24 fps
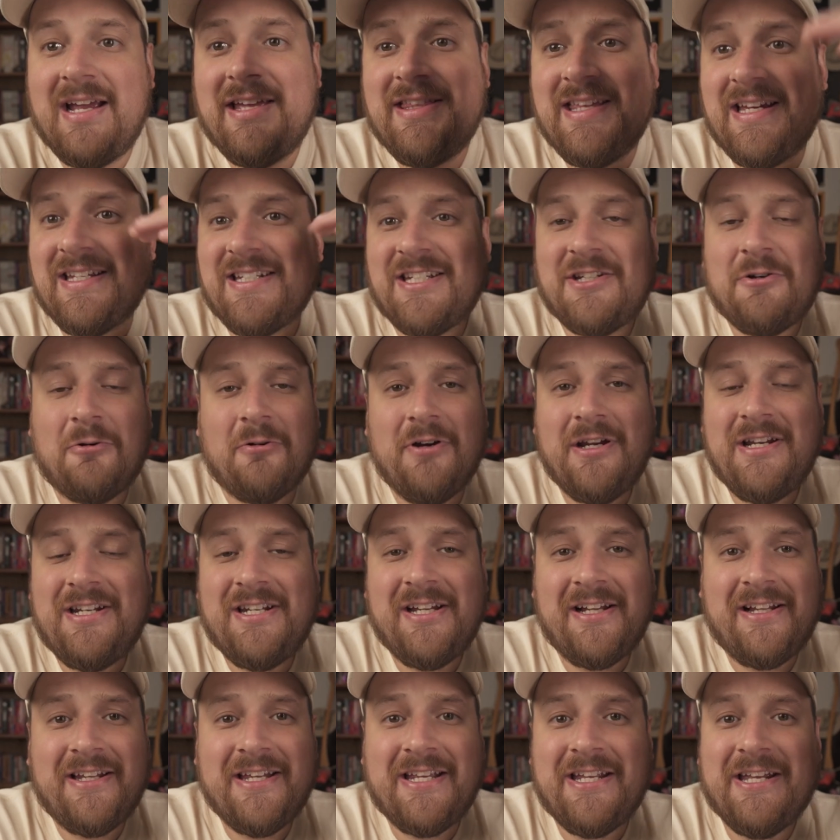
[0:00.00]
And that
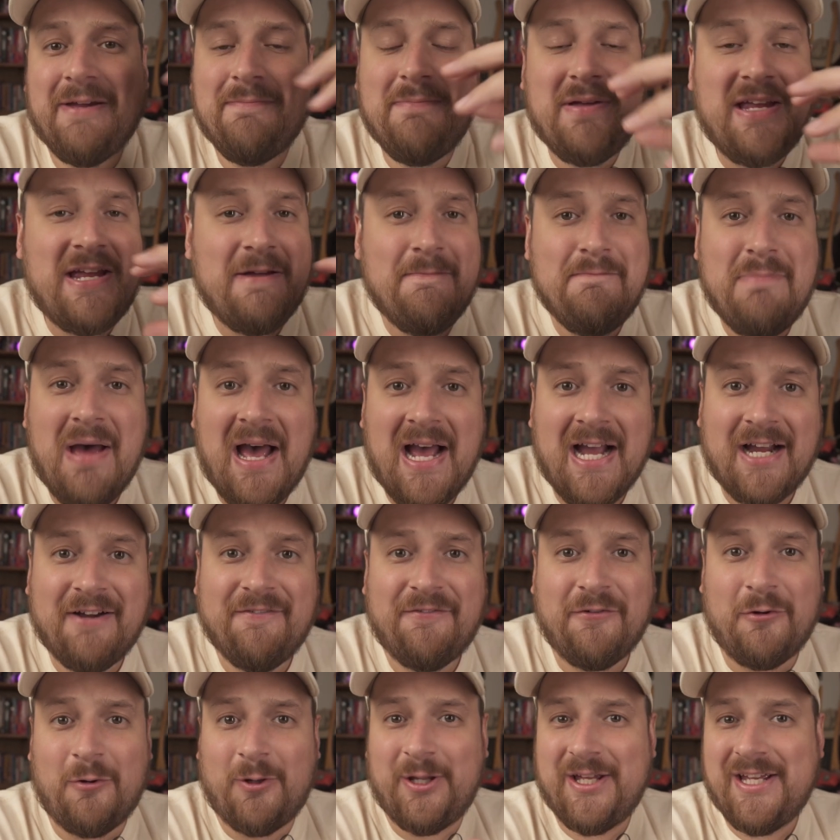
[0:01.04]
storytelling can be
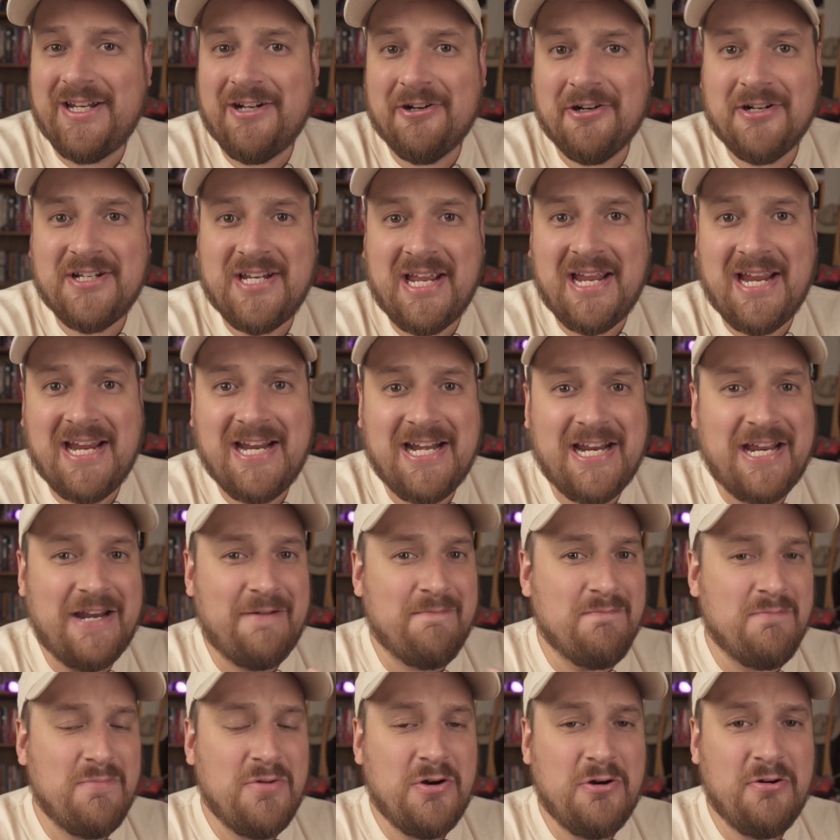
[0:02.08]
impactful,
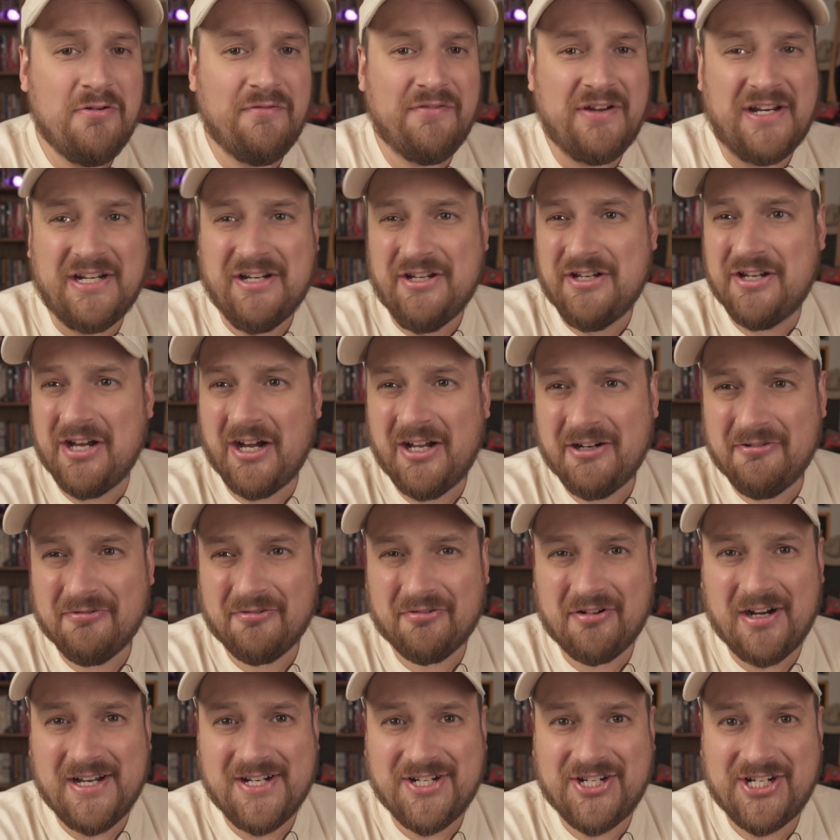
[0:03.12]
entertaining, moving,
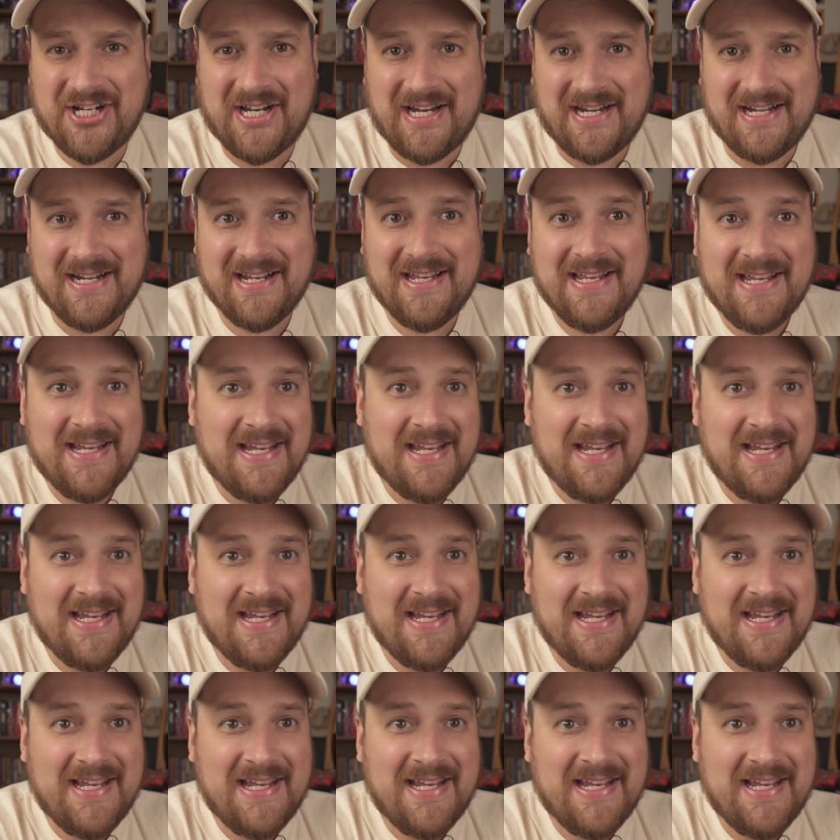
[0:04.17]
gut-wrenching.